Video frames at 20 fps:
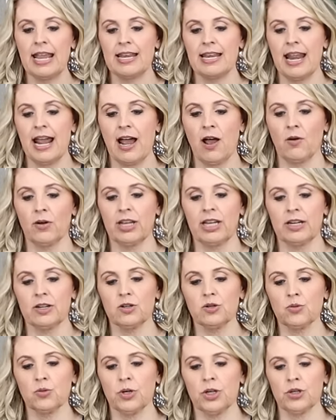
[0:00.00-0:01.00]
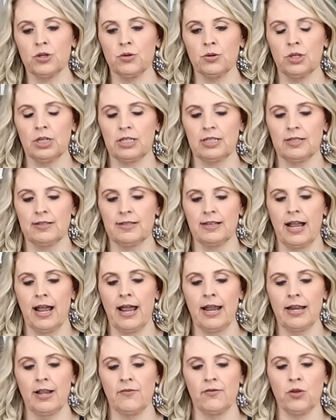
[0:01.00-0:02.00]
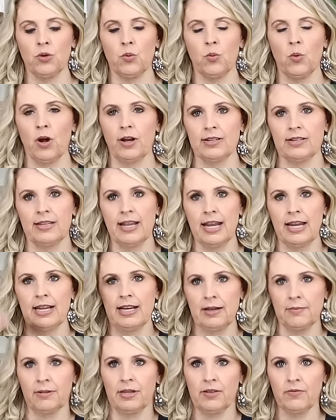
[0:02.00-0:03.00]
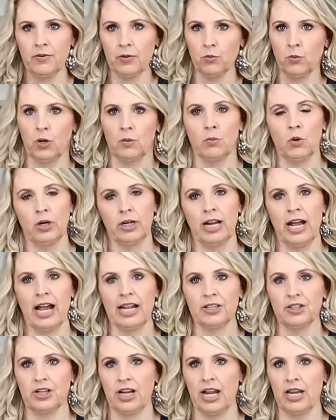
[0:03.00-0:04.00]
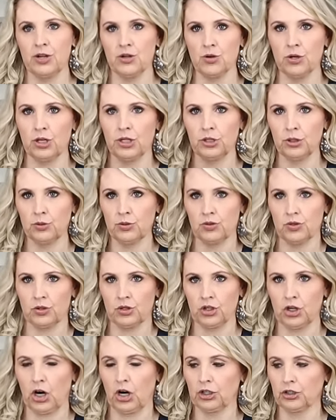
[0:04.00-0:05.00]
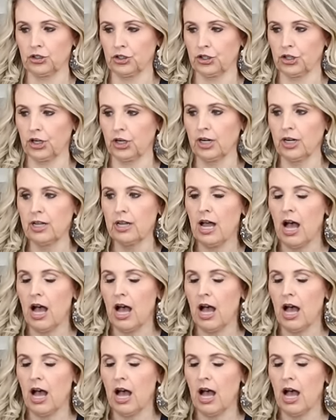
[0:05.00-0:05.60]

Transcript: Now, here's where you can decide if you want to take it up even one more notch and you can use a charger.